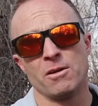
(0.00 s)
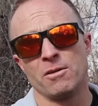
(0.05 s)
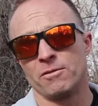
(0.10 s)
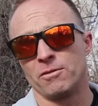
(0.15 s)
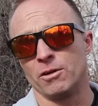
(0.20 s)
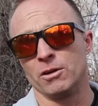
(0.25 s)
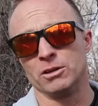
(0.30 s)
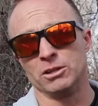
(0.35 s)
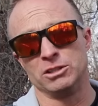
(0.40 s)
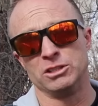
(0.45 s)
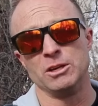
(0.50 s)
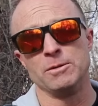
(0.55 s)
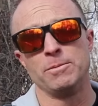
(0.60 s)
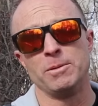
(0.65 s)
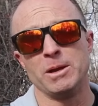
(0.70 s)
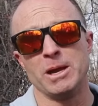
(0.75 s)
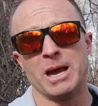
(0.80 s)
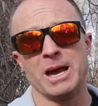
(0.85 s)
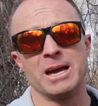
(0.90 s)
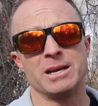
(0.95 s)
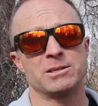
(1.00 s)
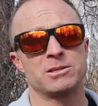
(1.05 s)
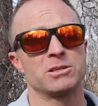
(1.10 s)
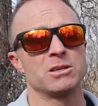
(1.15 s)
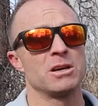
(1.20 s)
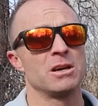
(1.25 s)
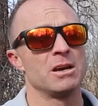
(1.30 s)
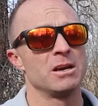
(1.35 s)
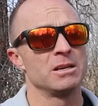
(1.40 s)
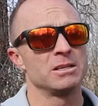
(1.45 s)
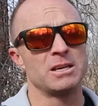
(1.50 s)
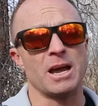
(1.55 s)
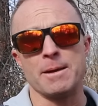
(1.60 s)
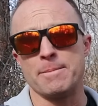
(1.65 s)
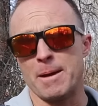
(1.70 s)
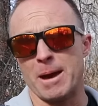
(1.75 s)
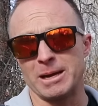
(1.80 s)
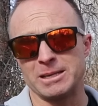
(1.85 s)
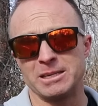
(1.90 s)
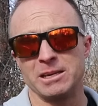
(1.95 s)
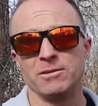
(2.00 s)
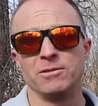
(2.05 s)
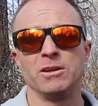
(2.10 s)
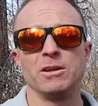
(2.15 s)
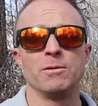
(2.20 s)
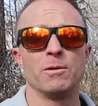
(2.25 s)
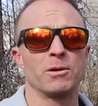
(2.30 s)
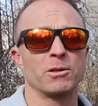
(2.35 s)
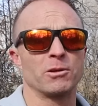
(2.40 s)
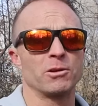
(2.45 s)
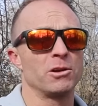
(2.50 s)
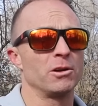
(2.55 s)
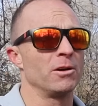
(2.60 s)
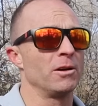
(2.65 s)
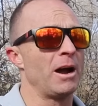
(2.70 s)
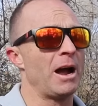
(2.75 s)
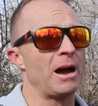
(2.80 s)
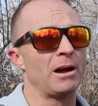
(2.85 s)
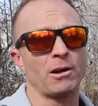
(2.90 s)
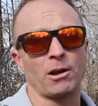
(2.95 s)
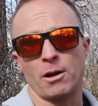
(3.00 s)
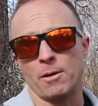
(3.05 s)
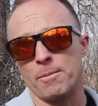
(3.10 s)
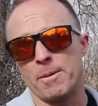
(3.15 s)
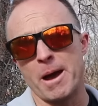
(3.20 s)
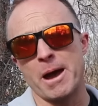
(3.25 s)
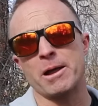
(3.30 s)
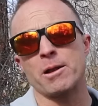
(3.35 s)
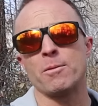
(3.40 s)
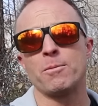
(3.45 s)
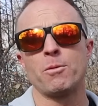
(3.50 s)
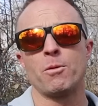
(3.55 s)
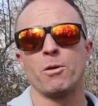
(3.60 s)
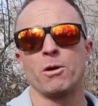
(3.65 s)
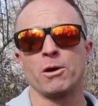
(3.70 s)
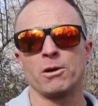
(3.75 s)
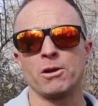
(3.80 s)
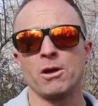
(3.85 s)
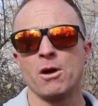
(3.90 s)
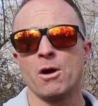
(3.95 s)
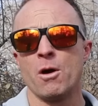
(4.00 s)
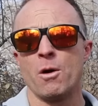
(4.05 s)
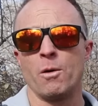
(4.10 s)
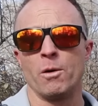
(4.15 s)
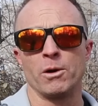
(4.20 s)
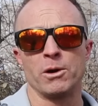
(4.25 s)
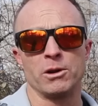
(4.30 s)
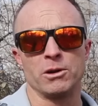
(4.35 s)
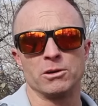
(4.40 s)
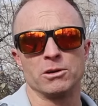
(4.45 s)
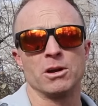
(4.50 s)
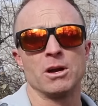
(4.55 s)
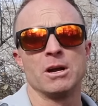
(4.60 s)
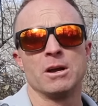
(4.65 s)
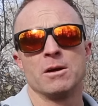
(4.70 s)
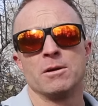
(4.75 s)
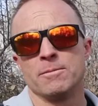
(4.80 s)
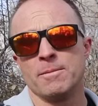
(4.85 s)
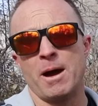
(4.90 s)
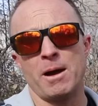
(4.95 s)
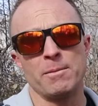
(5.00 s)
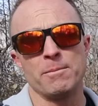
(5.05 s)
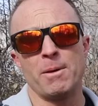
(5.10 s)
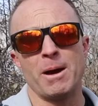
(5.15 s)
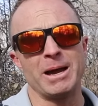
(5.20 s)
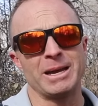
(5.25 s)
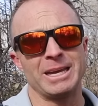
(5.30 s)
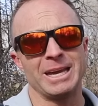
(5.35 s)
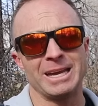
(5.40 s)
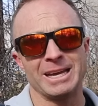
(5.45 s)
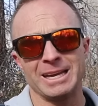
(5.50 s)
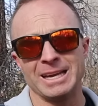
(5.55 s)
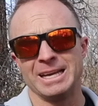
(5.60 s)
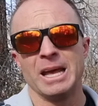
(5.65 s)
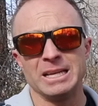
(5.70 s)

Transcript: for GPS type activity, whether you're out on a paddleboard or you're mountain biking.